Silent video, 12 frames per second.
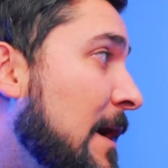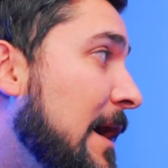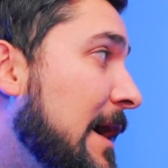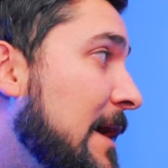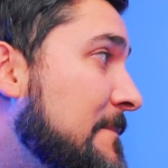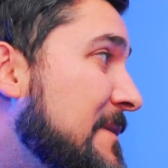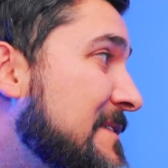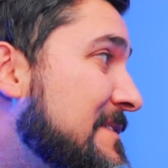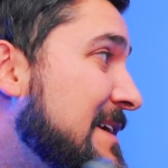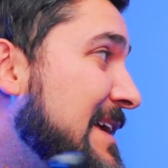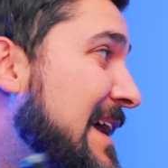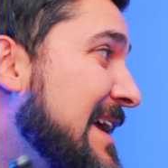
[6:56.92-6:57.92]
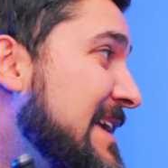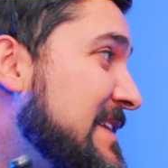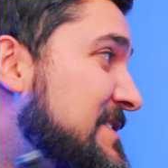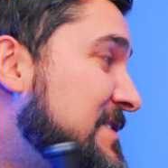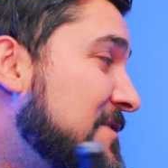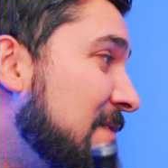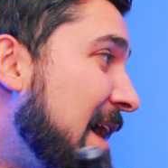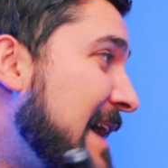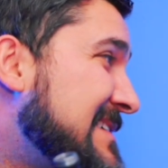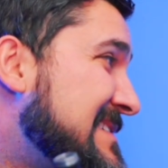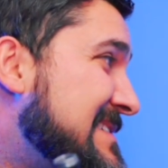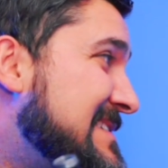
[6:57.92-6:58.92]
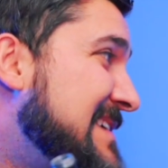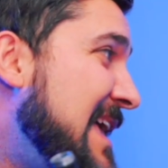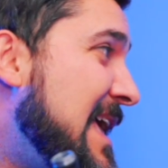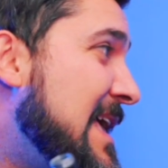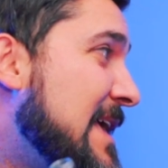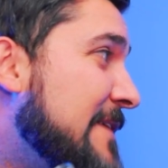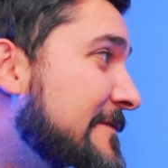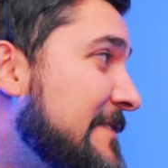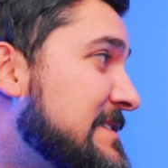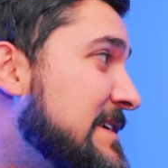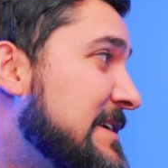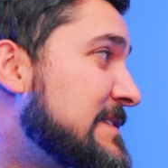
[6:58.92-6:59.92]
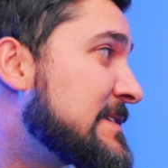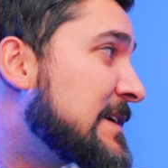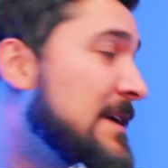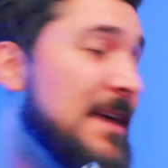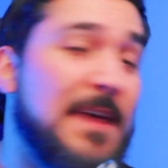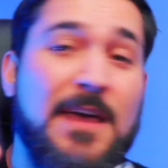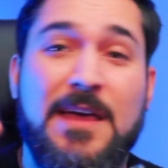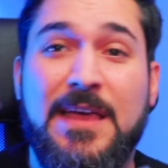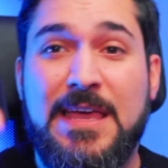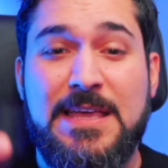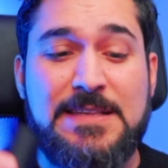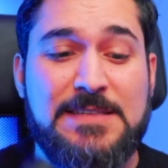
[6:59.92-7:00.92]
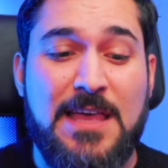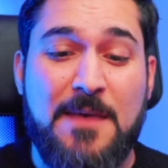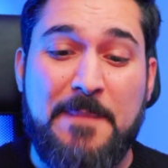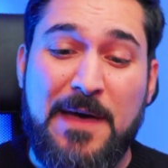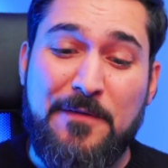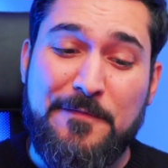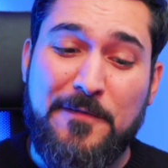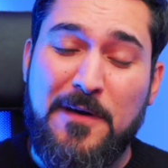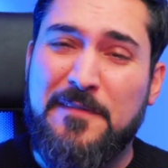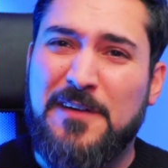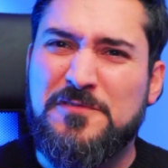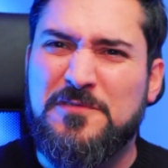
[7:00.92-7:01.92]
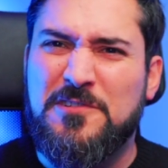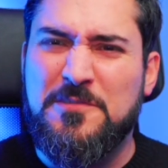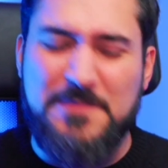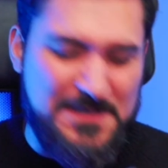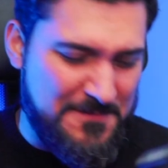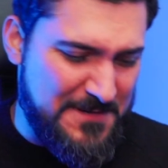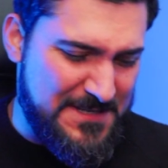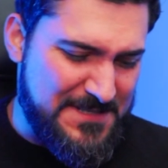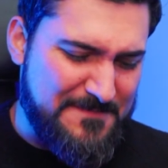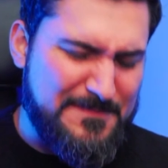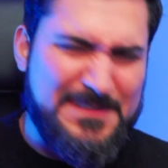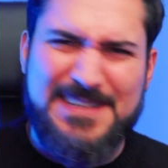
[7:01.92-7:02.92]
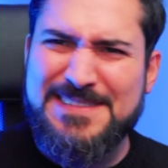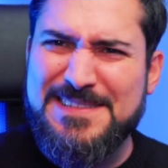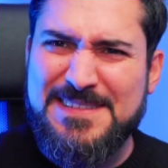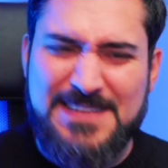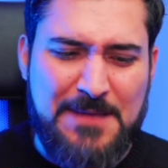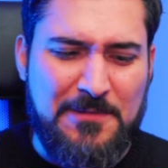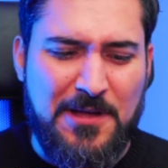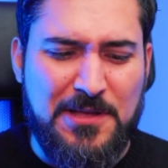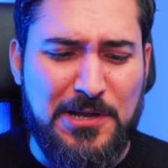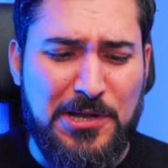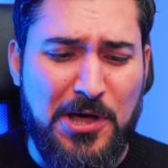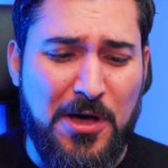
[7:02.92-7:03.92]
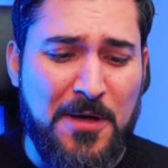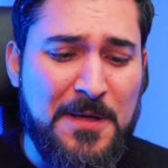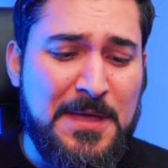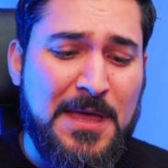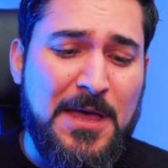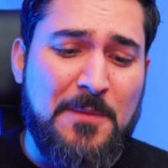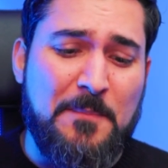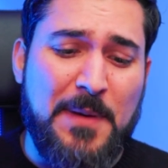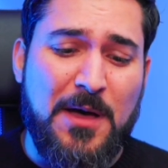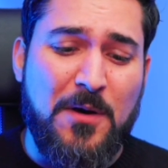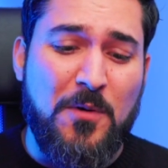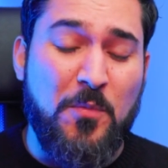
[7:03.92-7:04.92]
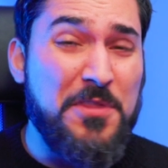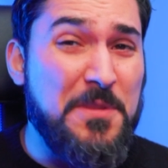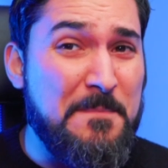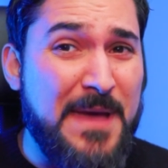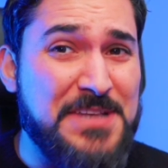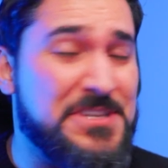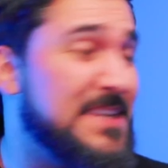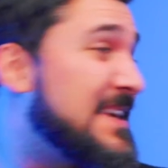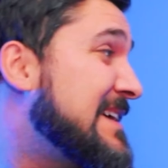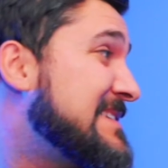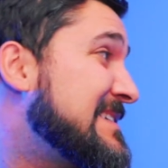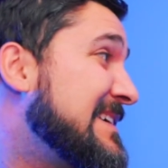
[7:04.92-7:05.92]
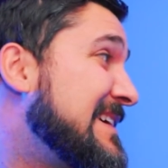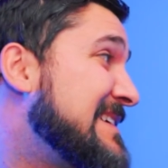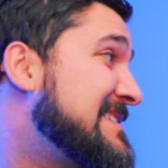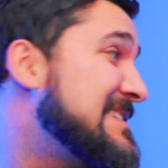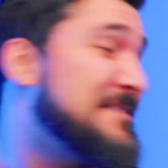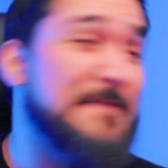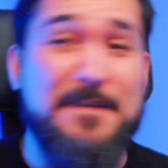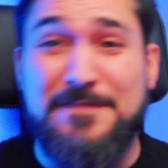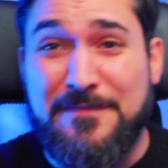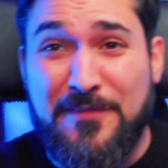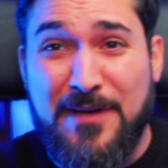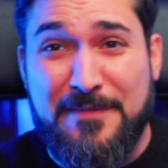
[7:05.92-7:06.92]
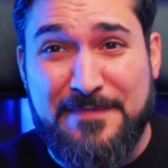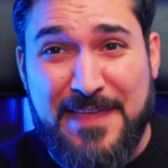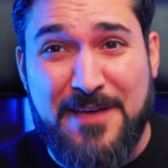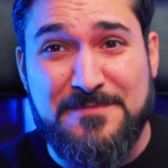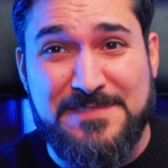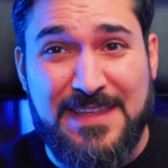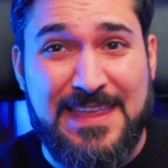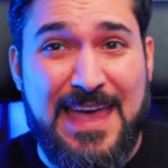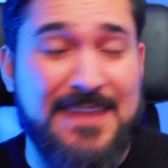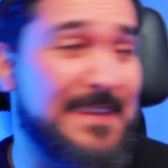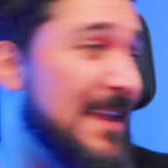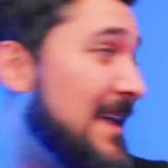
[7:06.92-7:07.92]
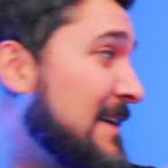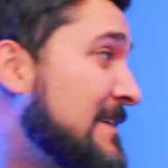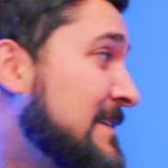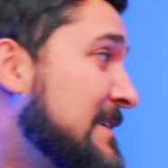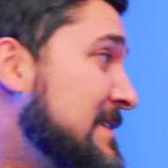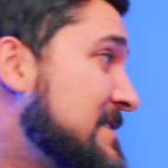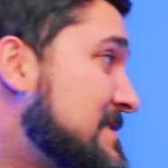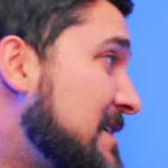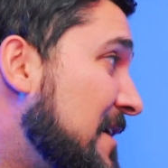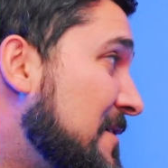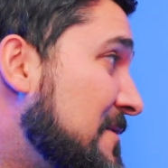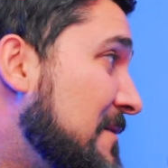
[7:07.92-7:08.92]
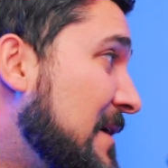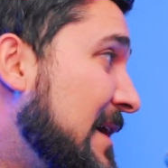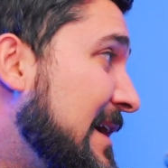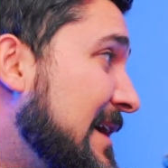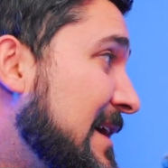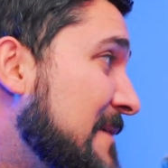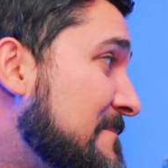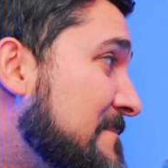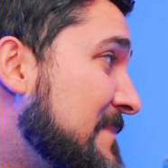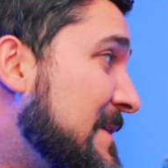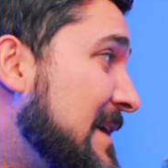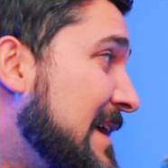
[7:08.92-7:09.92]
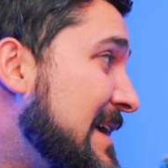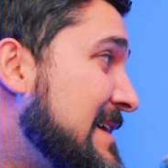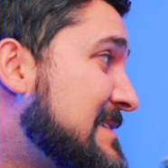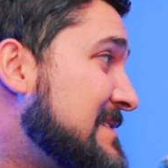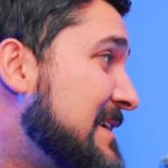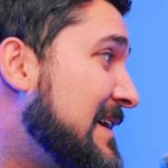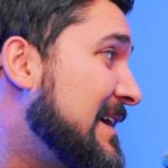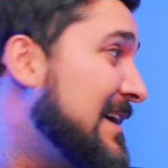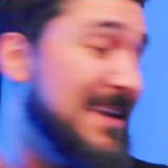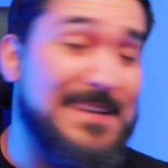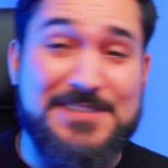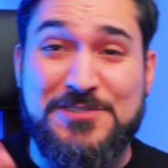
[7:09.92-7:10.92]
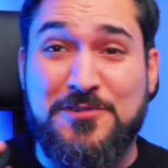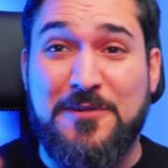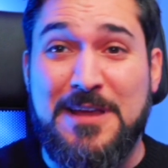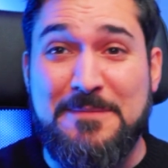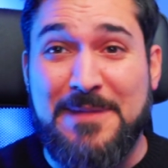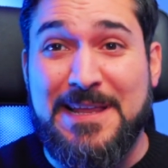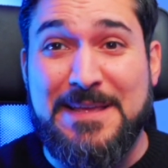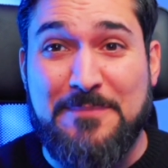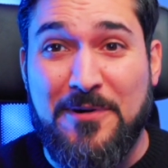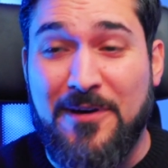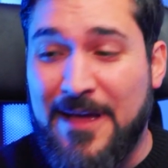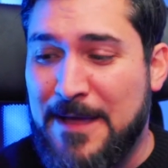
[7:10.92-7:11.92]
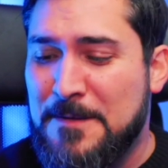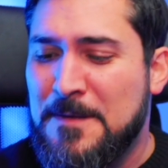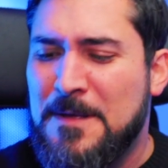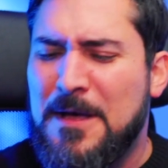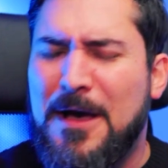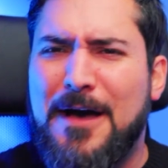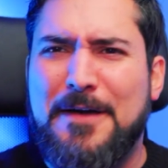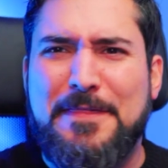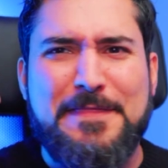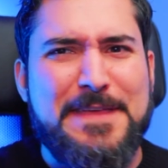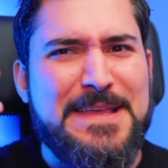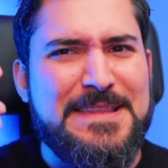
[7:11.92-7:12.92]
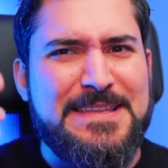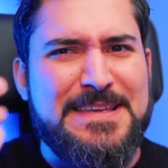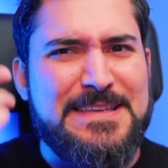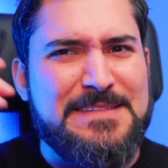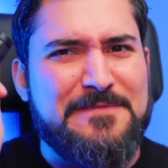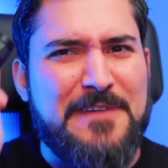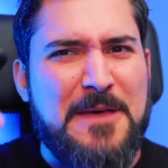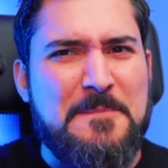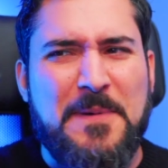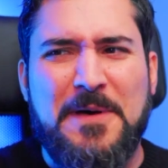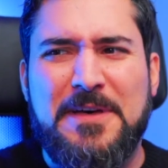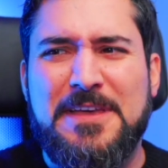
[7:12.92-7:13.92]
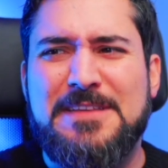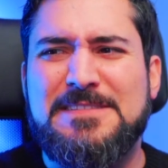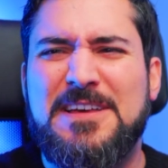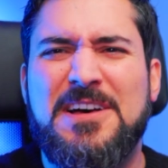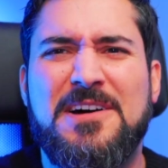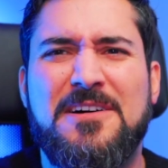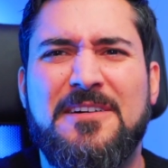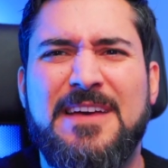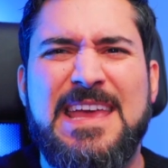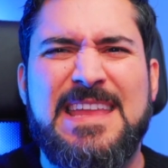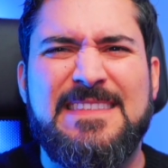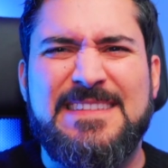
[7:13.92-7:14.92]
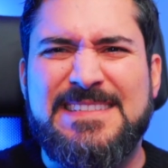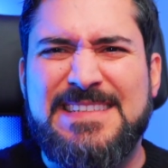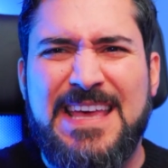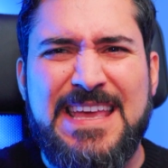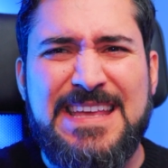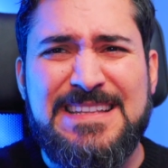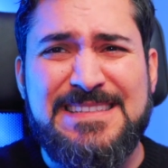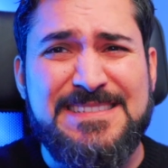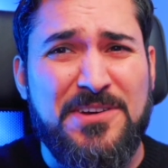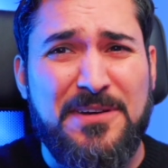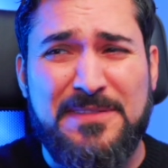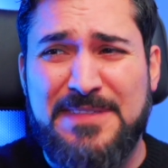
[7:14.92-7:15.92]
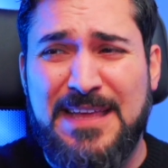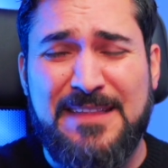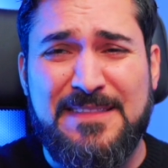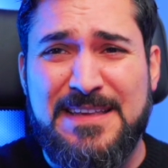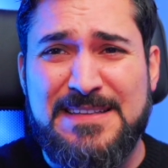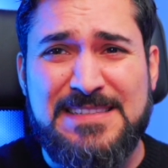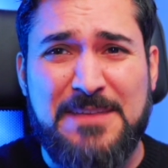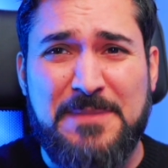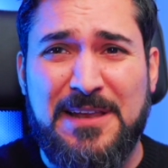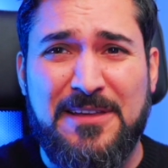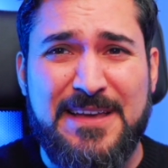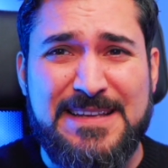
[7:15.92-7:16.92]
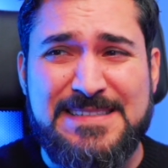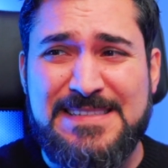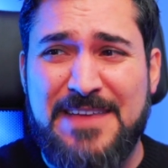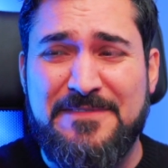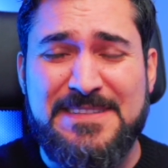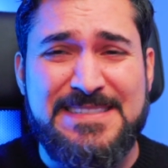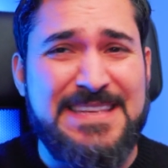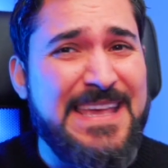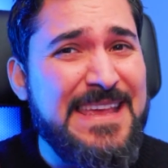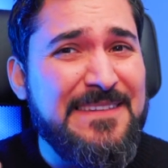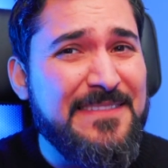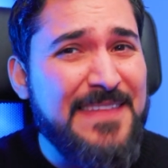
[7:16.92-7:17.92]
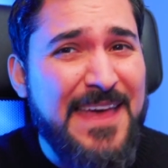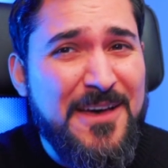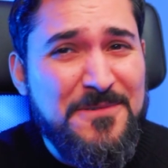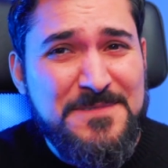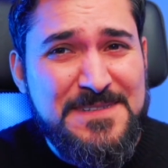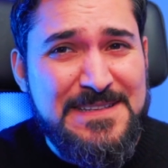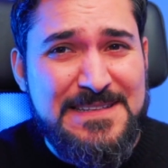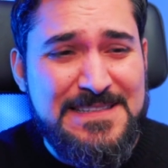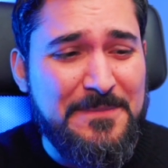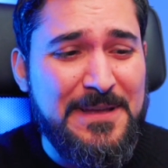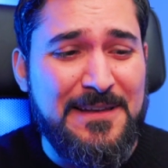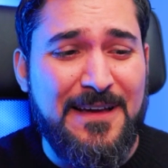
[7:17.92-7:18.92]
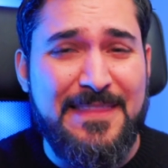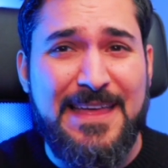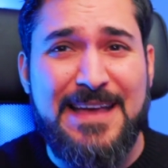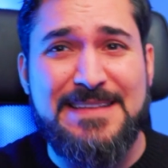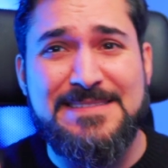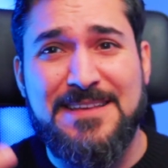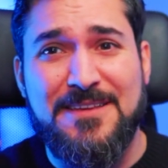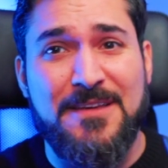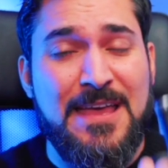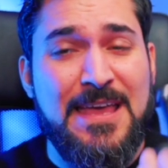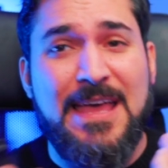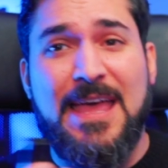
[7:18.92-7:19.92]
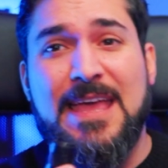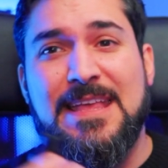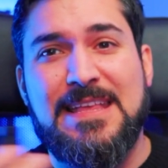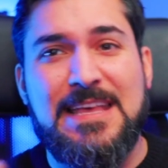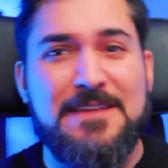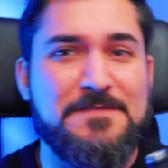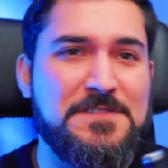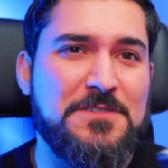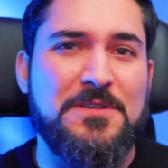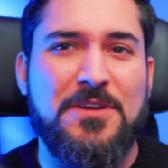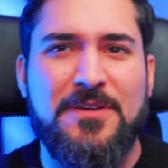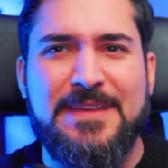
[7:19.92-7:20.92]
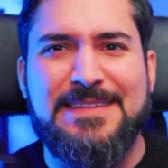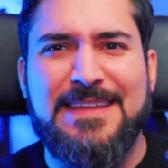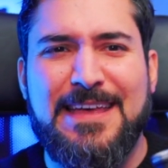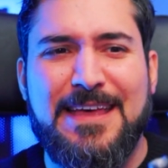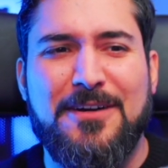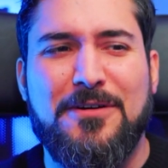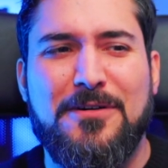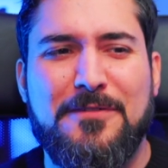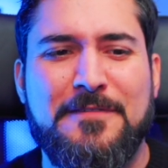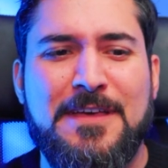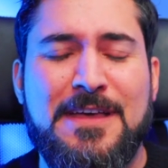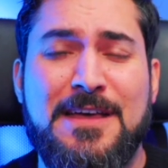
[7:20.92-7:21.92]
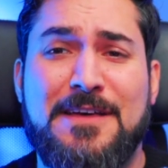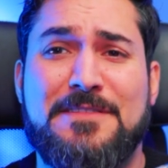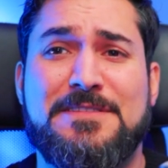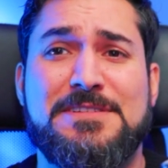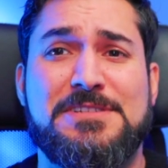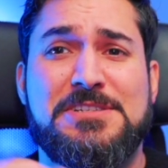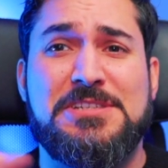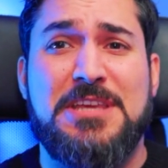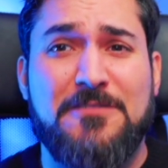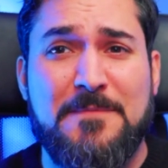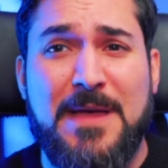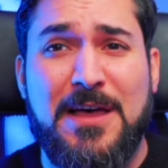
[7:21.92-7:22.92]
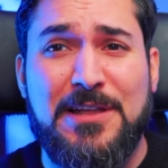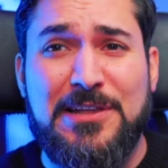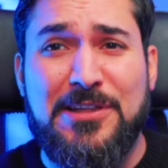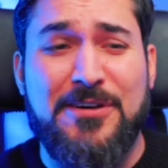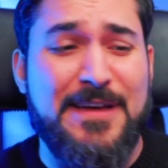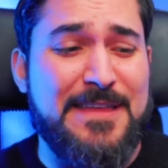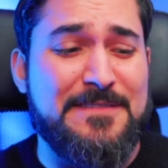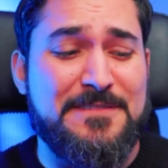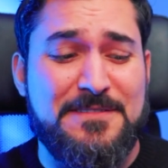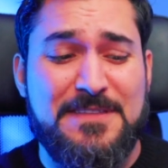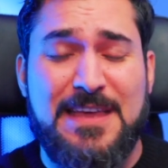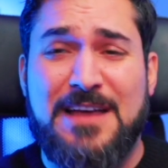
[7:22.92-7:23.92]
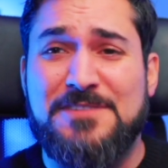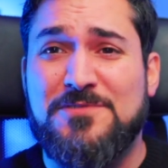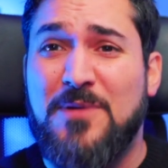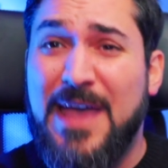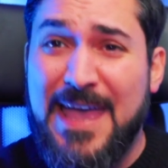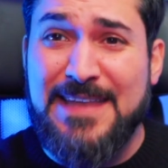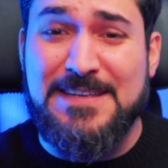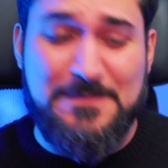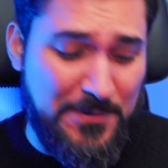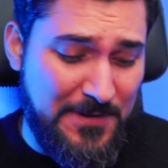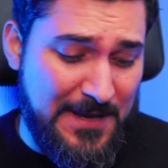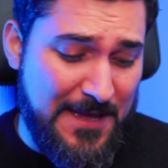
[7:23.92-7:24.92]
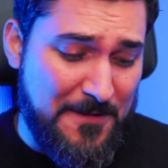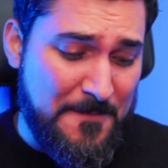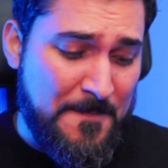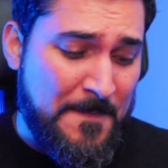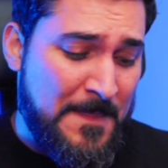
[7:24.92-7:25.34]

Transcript: The E2XT fitted is about 500 lumens, which doesn't seem like a lot, but the magic is it's 55,000 candela. So it is extremely bright. I think these Vampires are in the teens, so I think there's something like 17,000, something like that. So it gives you an idea of the sheer amount of light that the actual head is putting out.